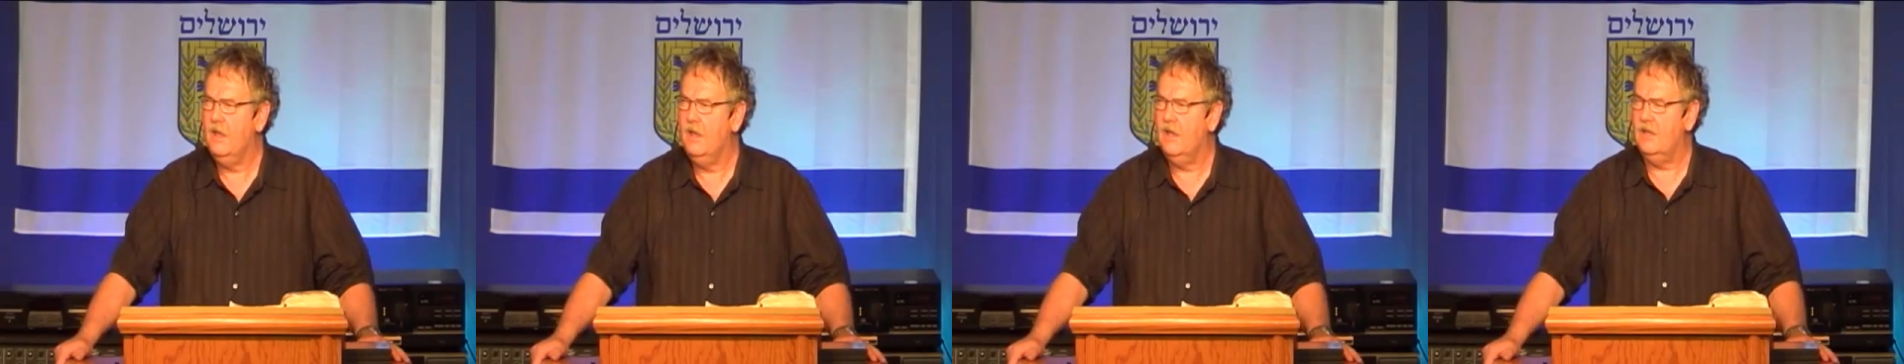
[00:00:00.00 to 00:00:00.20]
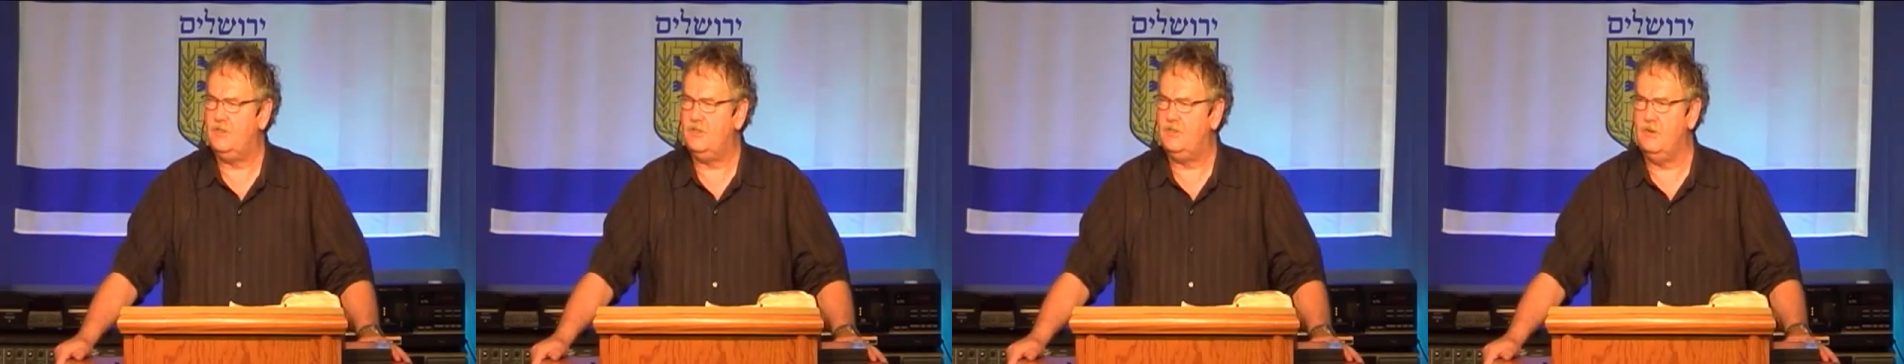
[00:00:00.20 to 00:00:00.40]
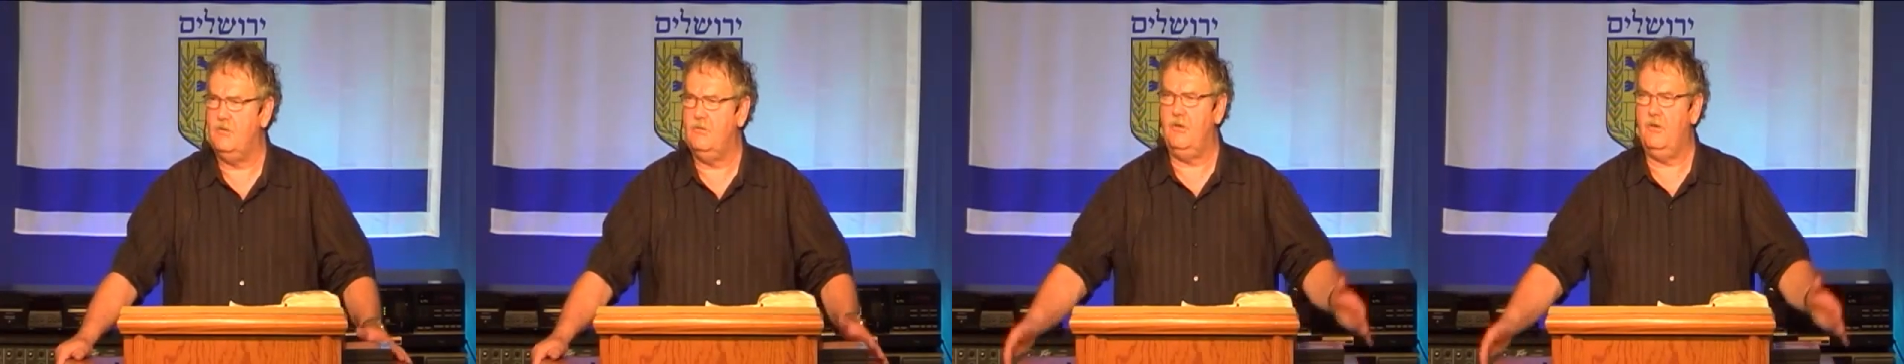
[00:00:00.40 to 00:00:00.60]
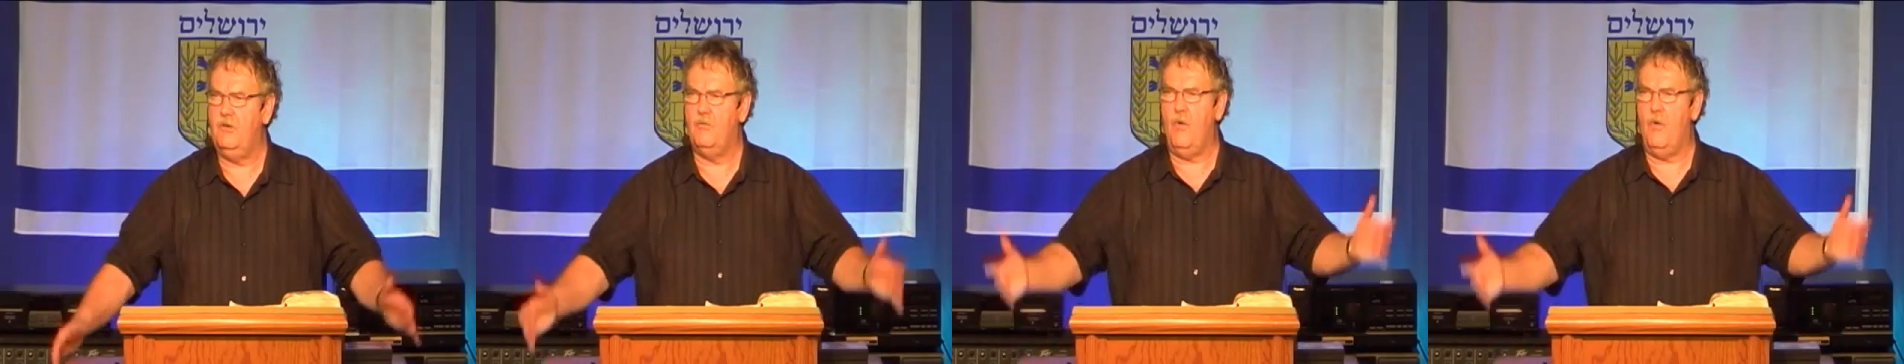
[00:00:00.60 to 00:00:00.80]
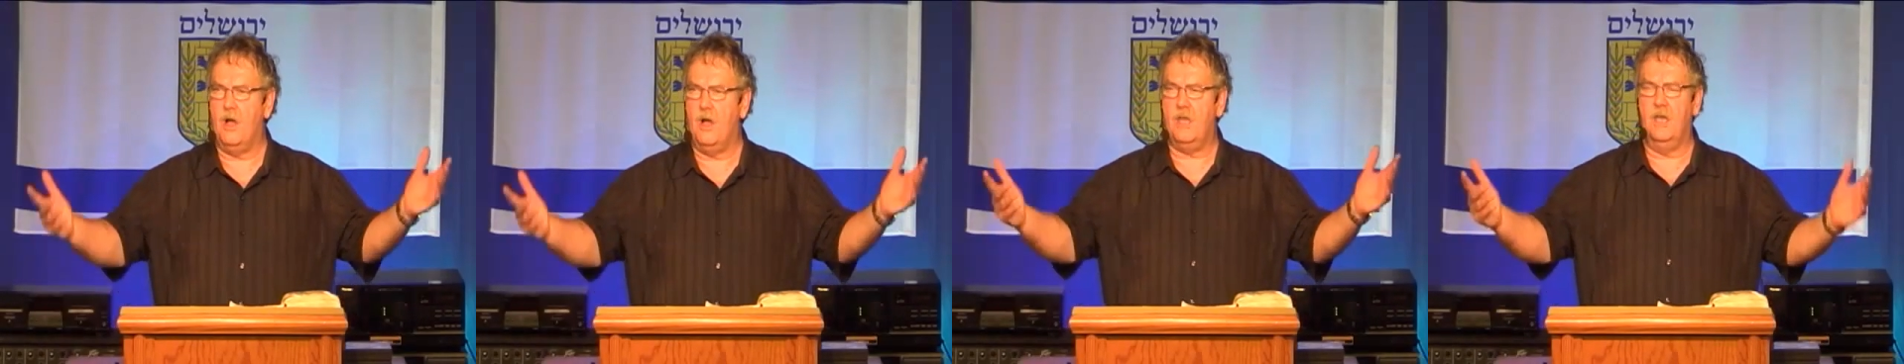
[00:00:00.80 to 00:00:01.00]
that you, you're
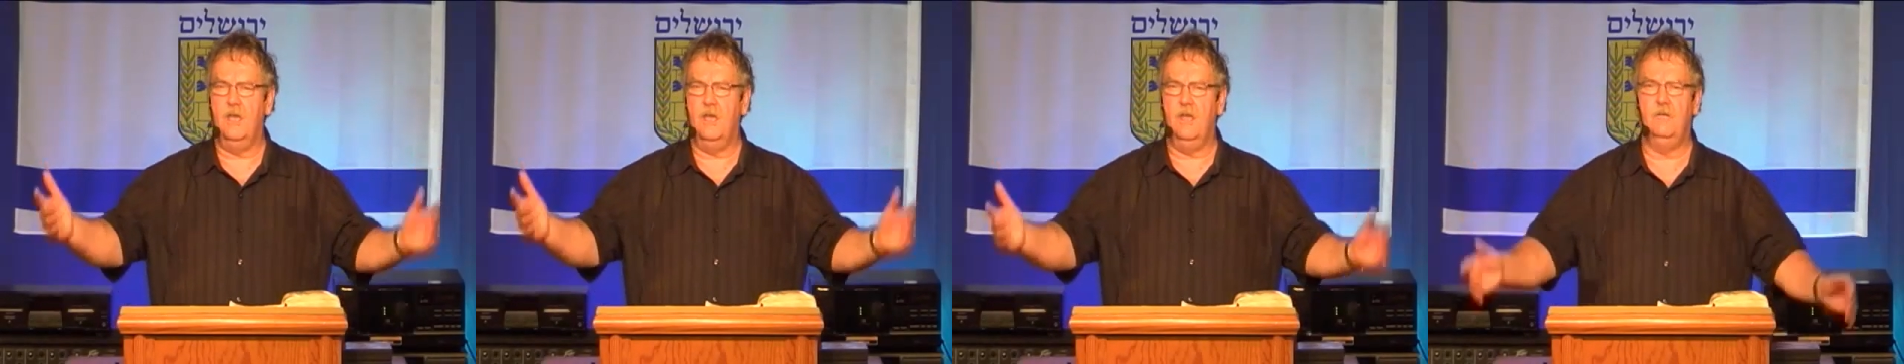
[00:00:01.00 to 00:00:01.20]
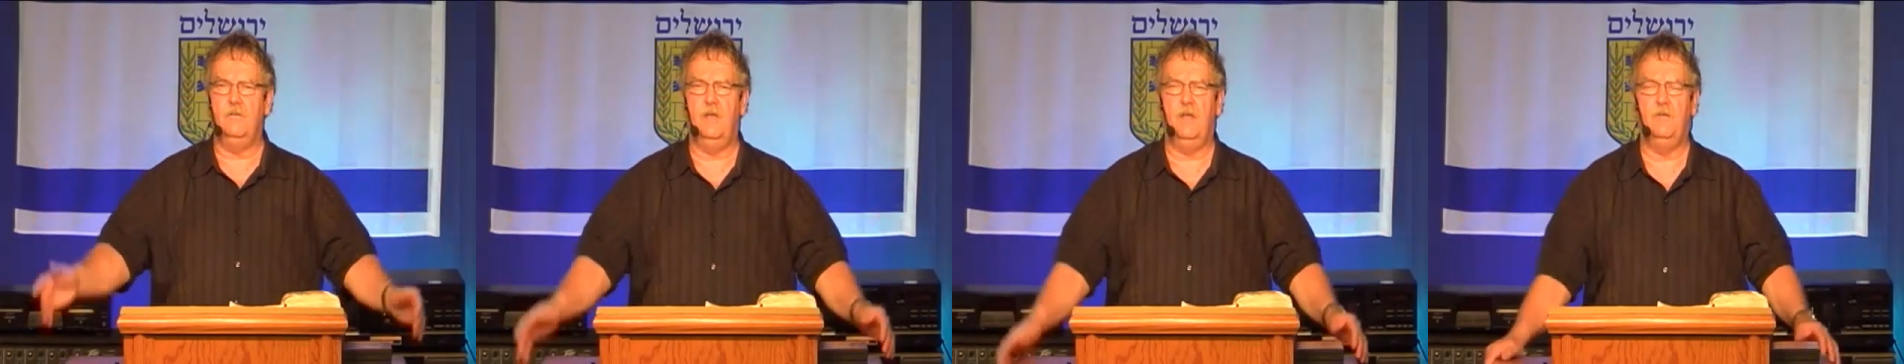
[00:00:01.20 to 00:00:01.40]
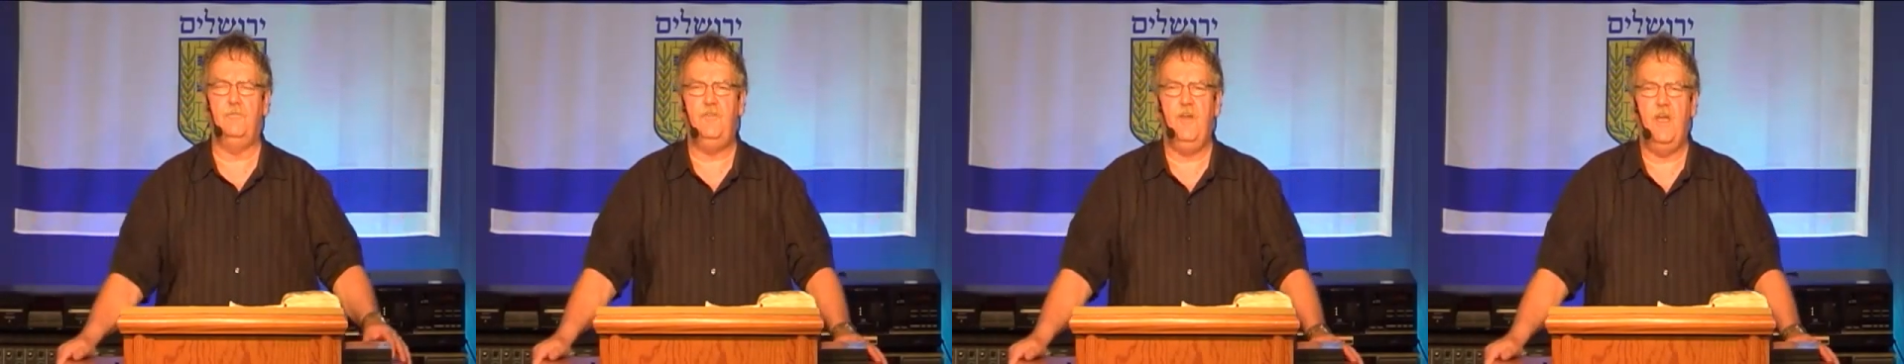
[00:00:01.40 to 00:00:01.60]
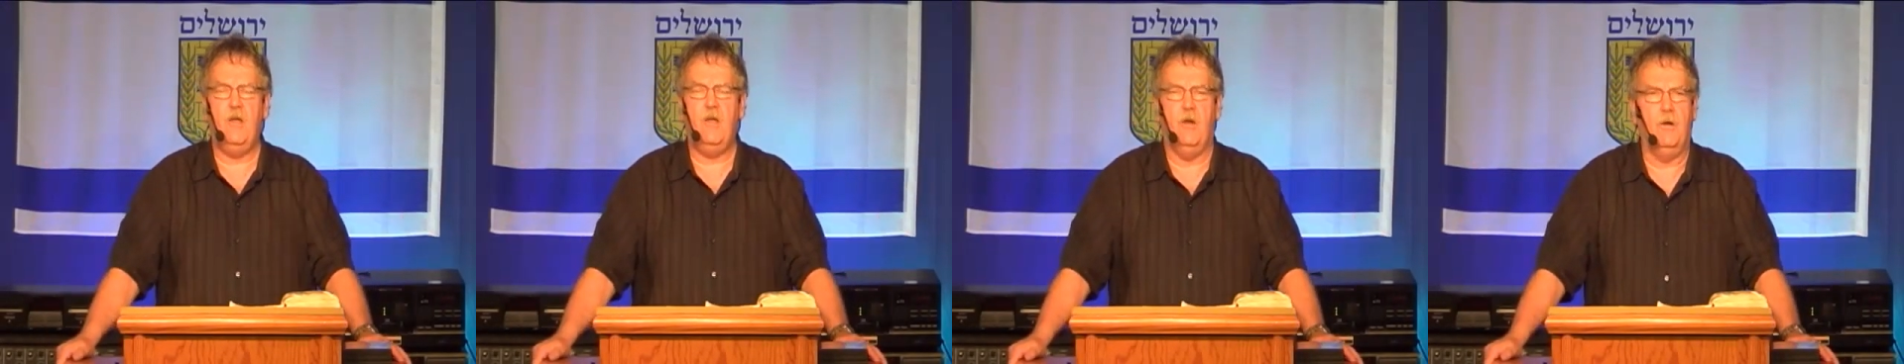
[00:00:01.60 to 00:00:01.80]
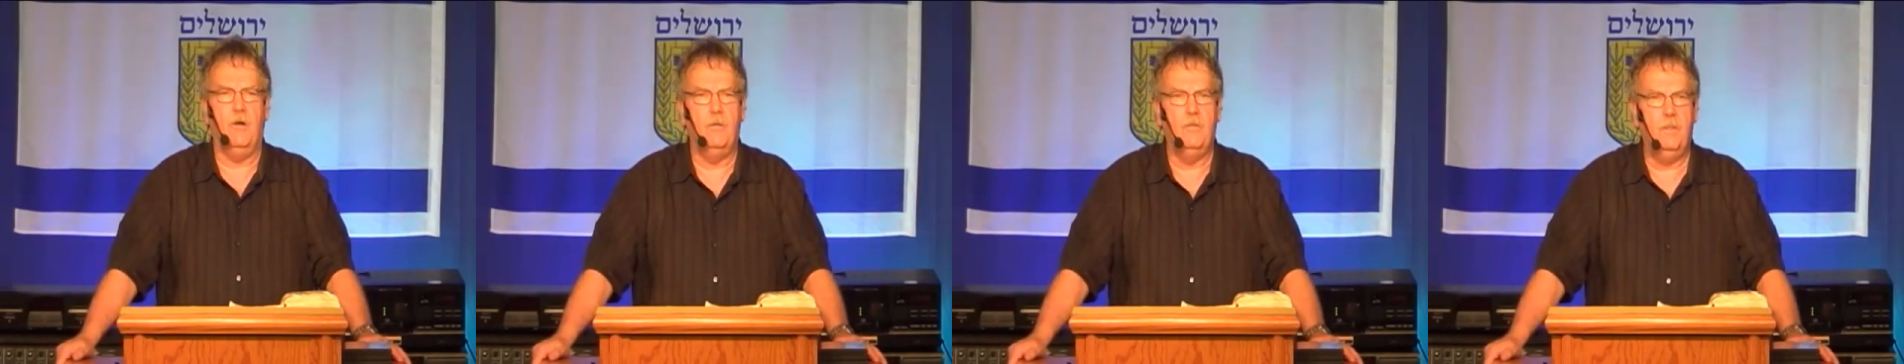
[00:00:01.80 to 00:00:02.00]
walking in, in fear.